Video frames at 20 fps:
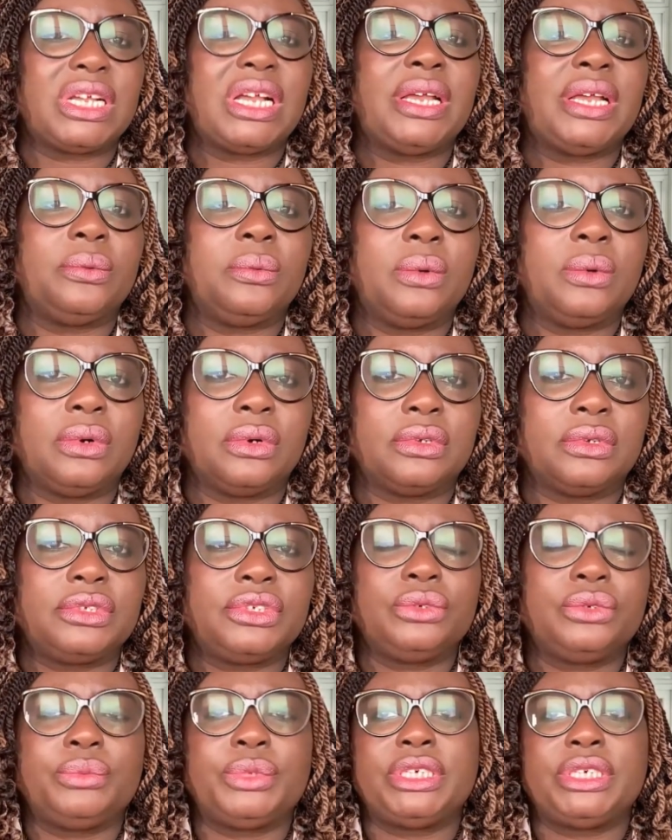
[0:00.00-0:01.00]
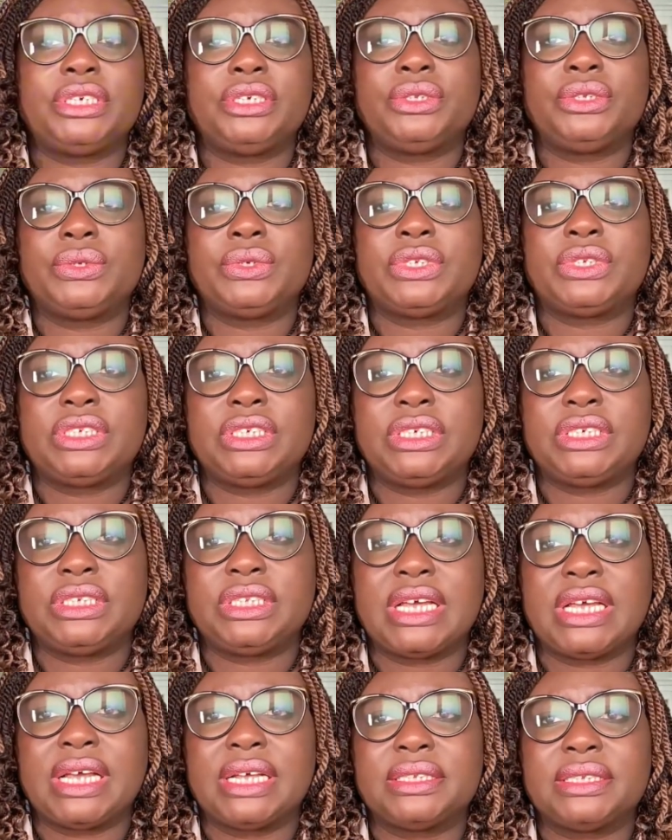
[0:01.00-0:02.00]
I want, you begin to see
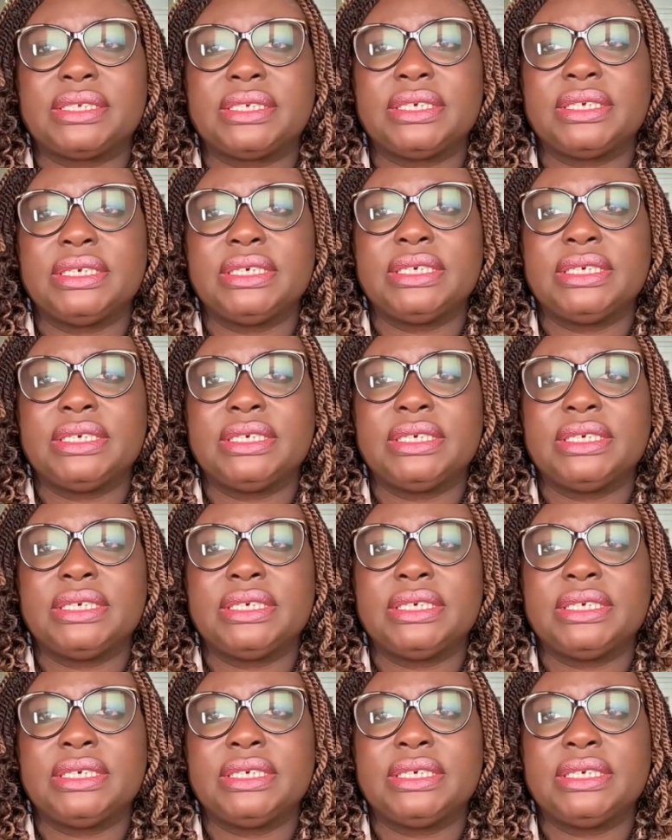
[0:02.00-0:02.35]
that